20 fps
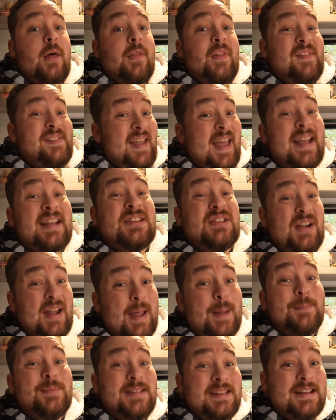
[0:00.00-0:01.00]
The tanks are
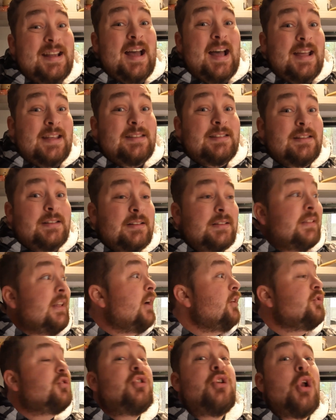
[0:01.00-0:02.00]
empty, guys.
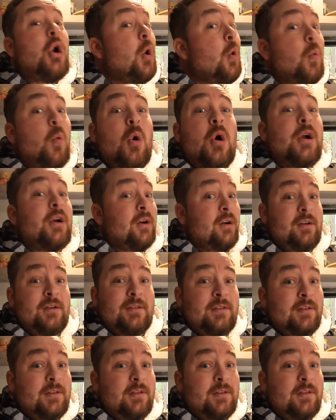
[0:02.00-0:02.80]
There's no water.